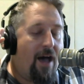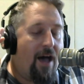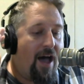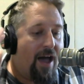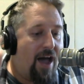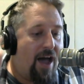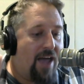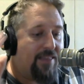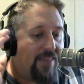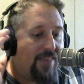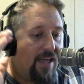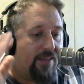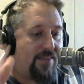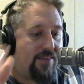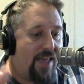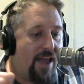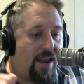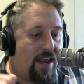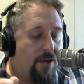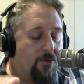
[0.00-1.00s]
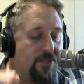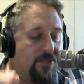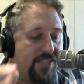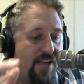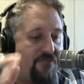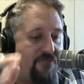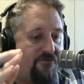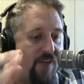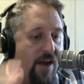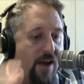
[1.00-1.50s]
I think that
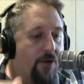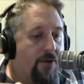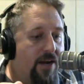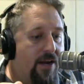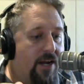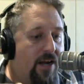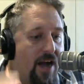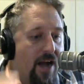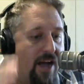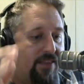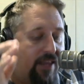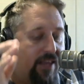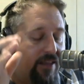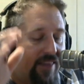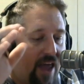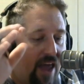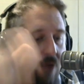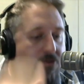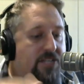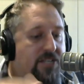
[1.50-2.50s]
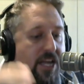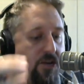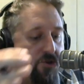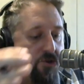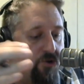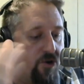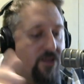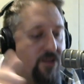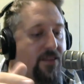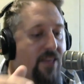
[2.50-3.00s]
that was a
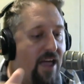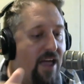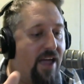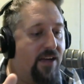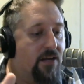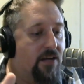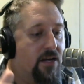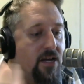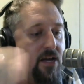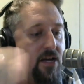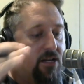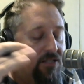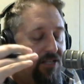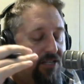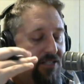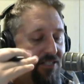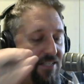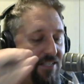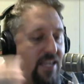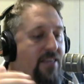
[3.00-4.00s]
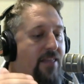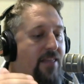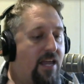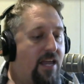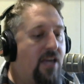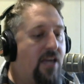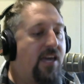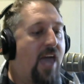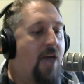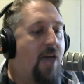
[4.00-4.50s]
good thing to see that
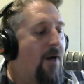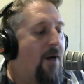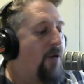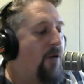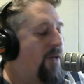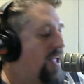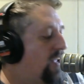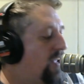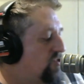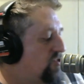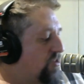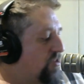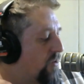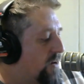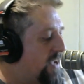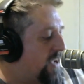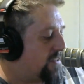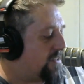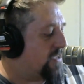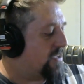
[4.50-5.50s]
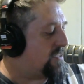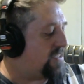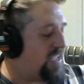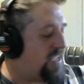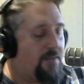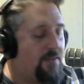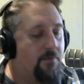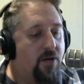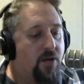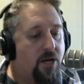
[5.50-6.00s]
he came out and started to get this
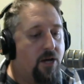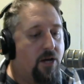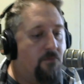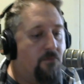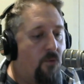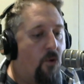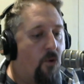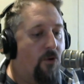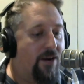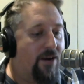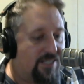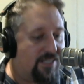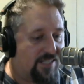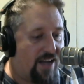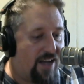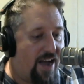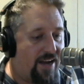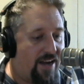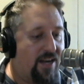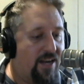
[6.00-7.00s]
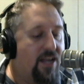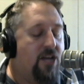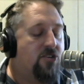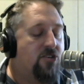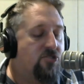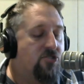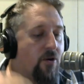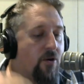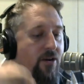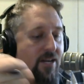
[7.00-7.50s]
team more excited,
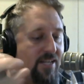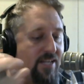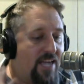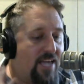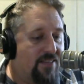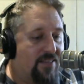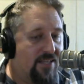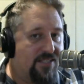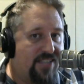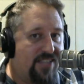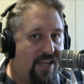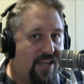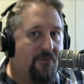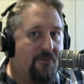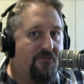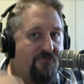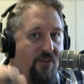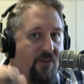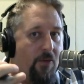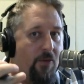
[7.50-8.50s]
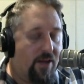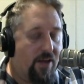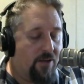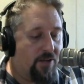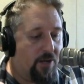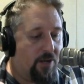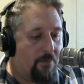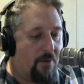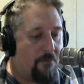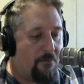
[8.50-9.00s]
started to get this team feeling a
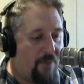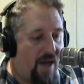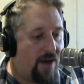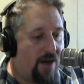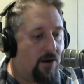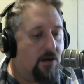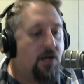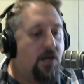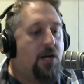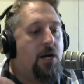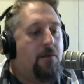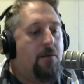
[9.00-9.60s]
little bit better.